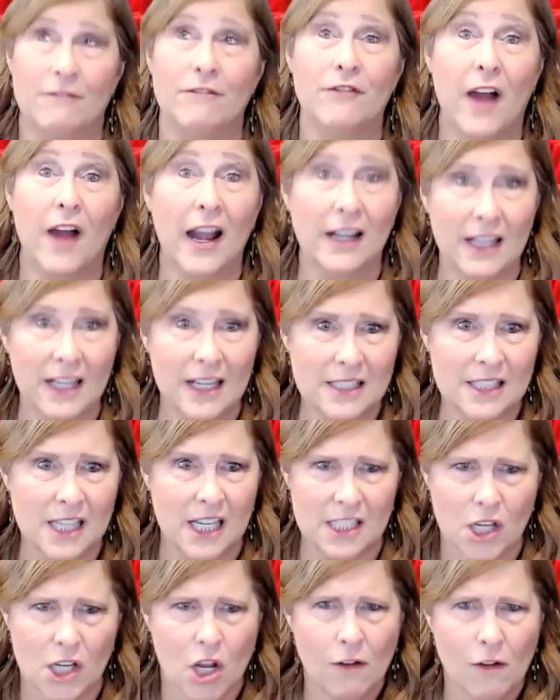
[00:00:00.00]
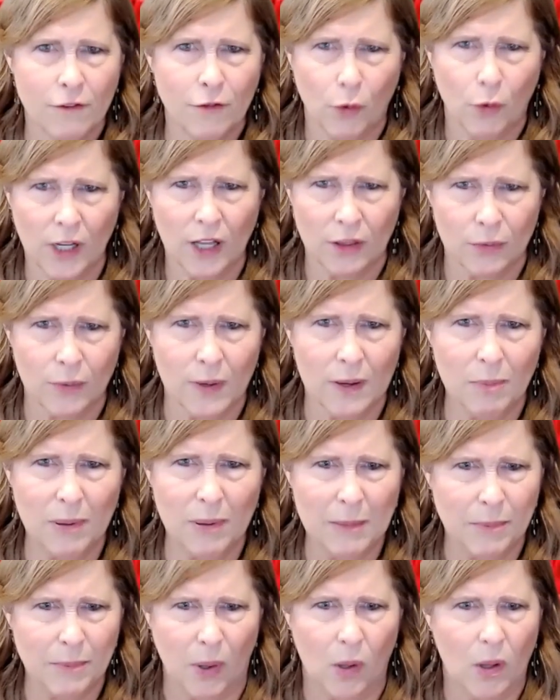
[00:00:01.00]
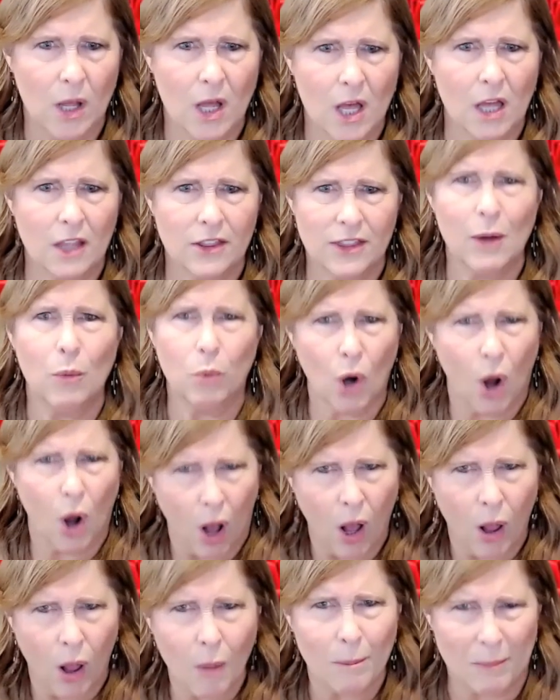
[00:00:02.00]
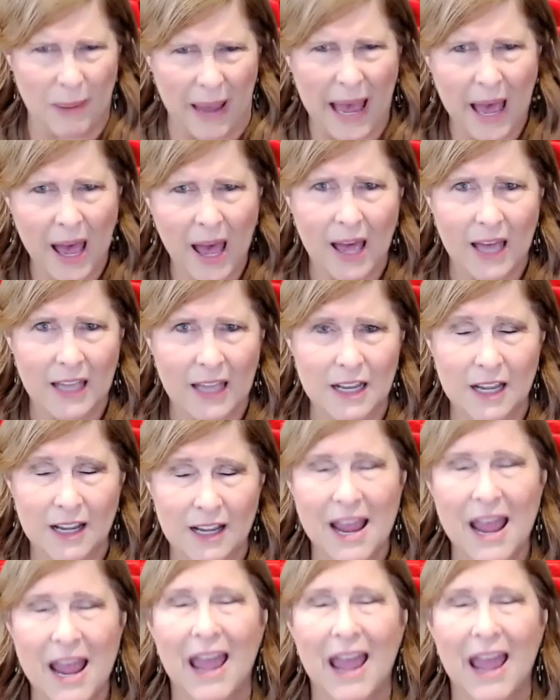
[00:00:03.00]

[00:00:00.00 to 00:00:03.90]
And finally he says, 43 people. They were all bad.